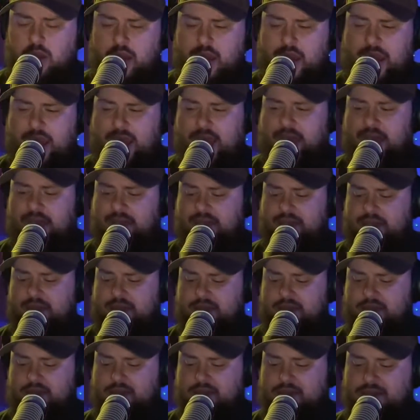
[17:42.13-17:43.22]
And
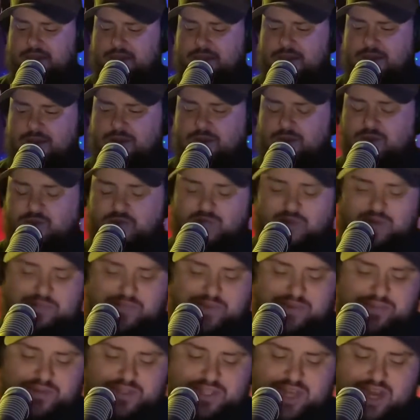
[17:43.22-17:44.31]
when
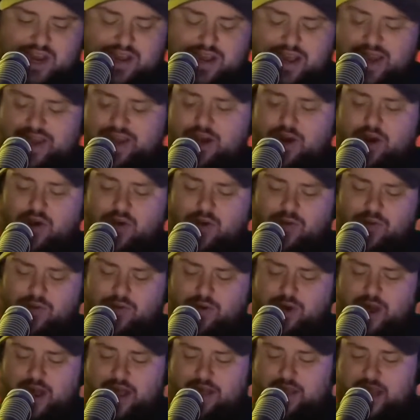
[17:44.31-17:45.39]
people talk, you know,
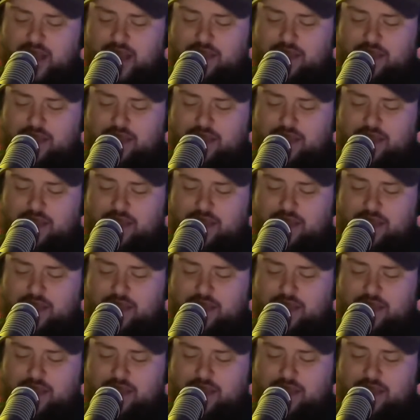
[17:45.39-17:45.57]
I